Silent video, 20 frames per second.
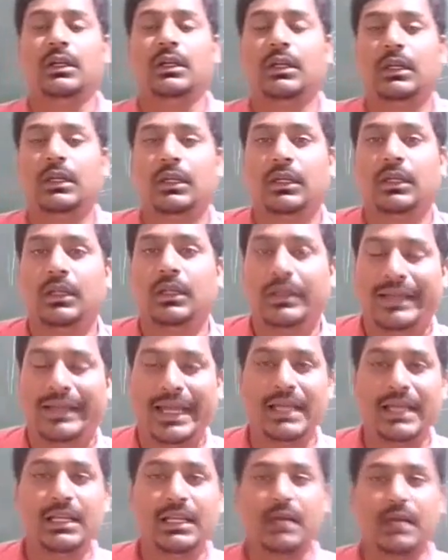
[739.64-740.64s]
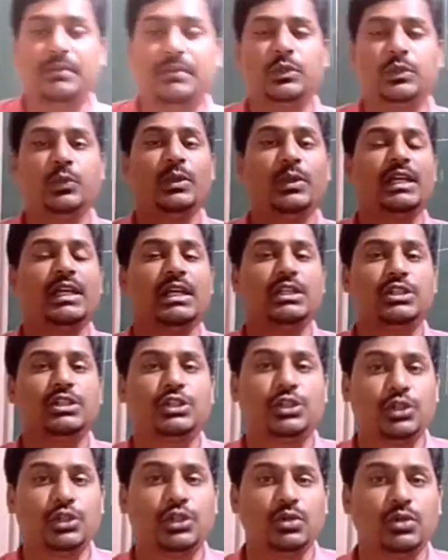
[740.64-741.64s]
diagrams, we can
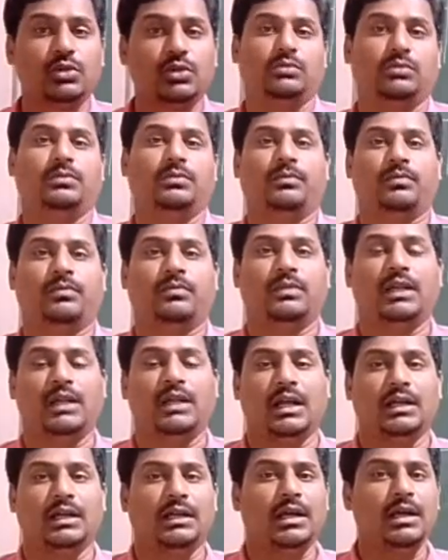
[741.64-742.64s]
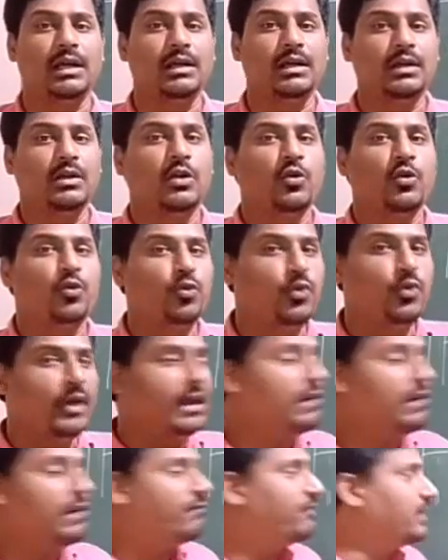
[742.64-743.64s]
show the data when
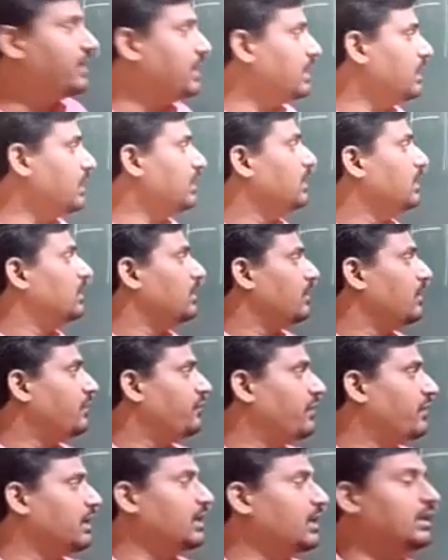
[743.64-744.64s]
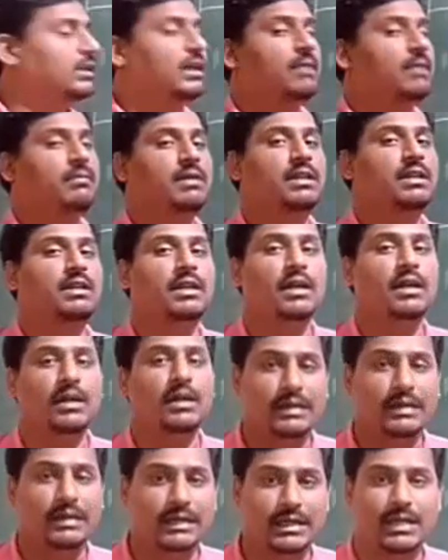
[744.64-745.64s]
we figure them in the
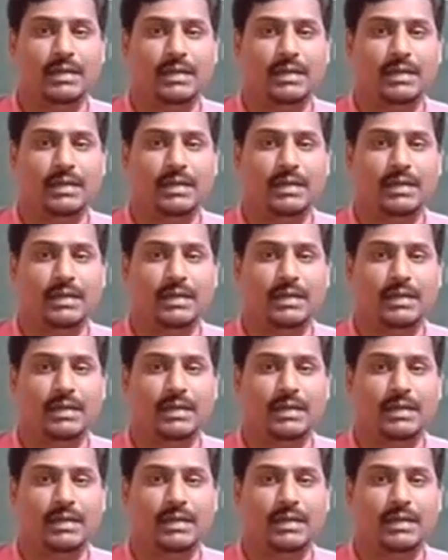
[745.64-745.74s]
table.